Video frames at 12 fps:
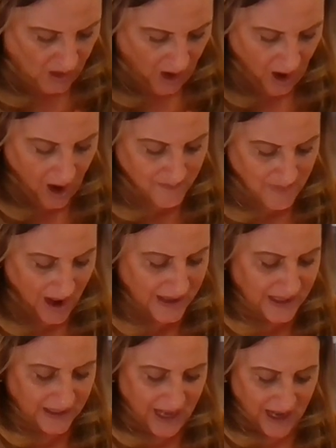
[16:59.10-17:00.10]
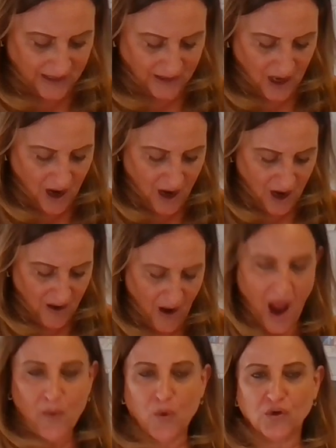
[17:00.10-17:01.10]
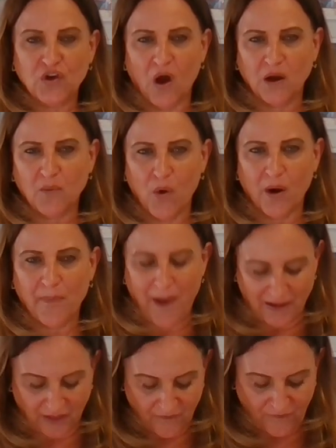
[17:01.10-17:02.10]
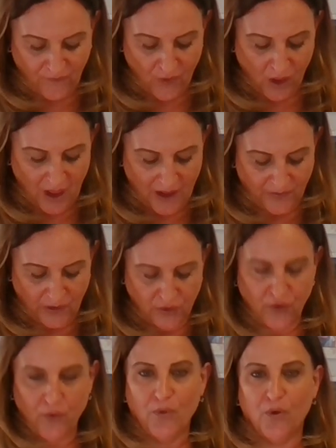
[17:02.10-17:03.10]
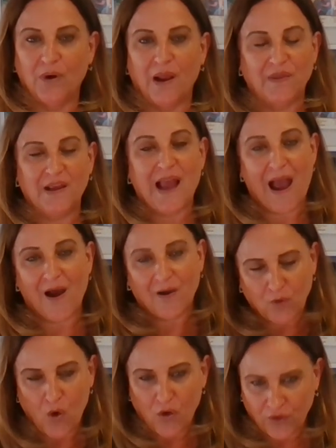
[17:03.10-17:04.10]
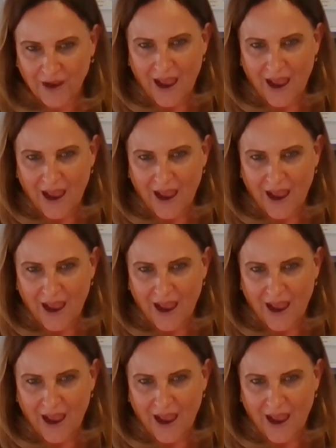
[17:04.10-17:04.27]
And again, I will talk more about the full and the new moon and all the